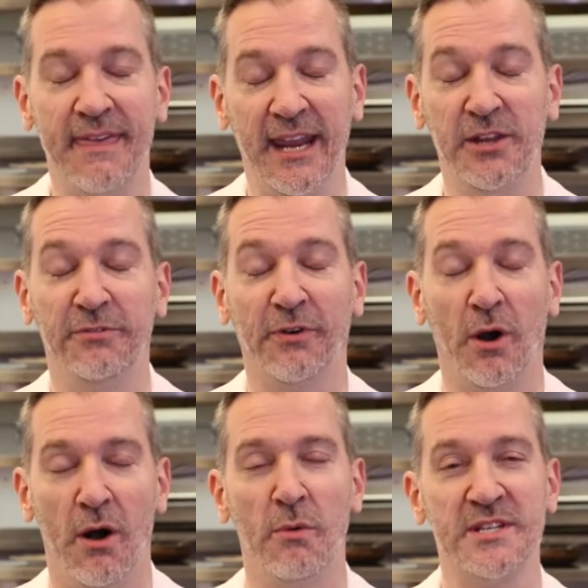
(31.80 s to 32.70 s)
Thank you for
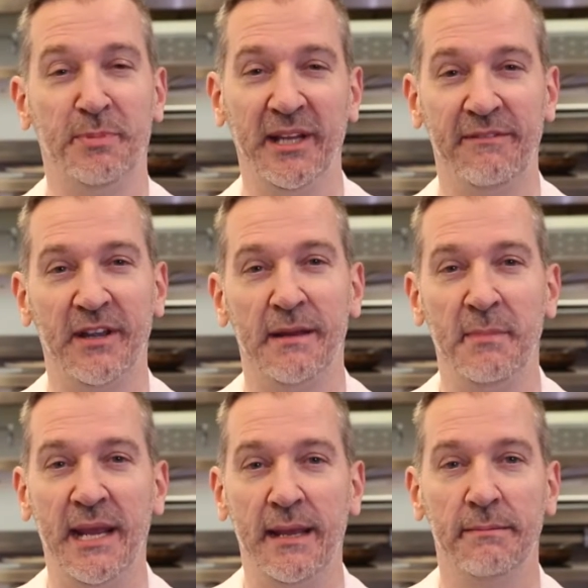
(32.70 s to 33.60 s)
always believing in
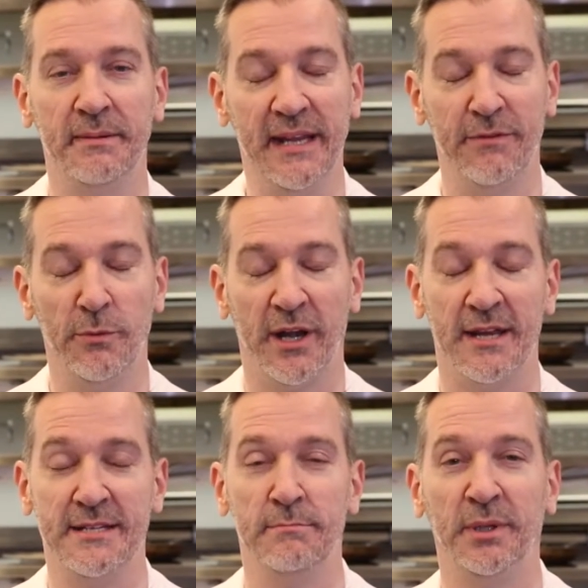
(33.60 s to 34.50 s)
me, even when
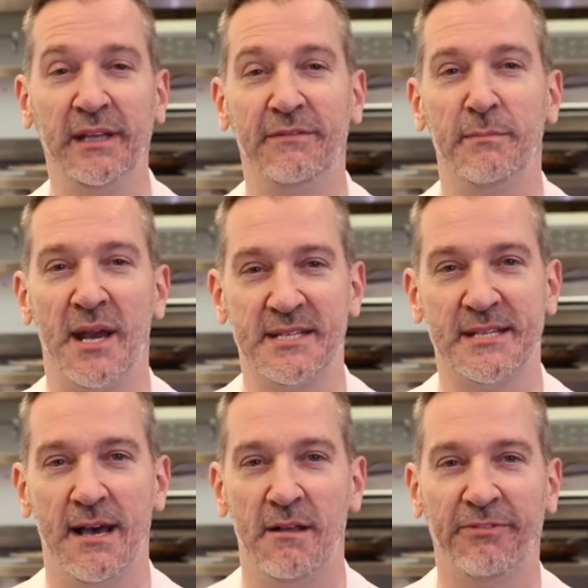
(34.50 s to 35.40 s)
I didn't believe in
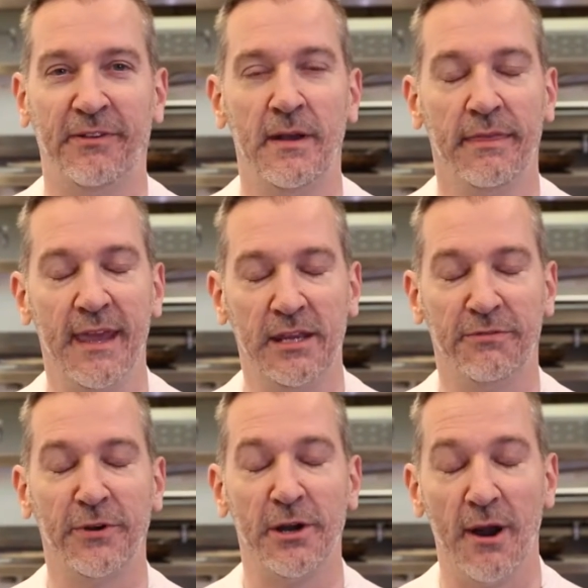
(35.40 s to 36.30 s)
myself. Thank you
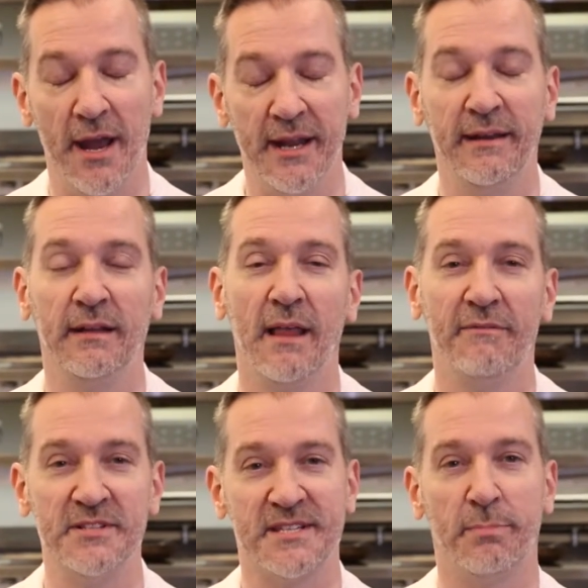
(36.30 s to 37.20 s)
for your unending
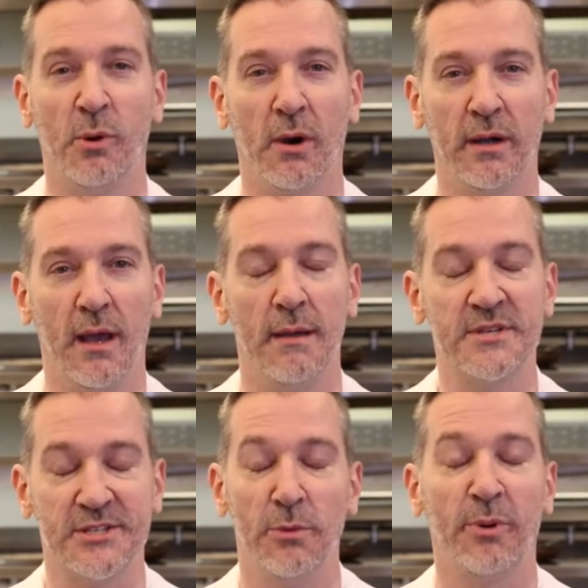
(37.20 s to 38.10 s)
love and support. I'm
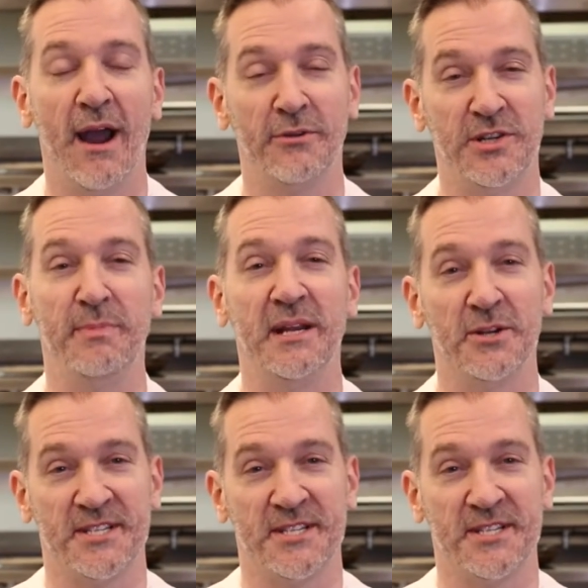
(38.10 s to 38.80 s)
so proud to be your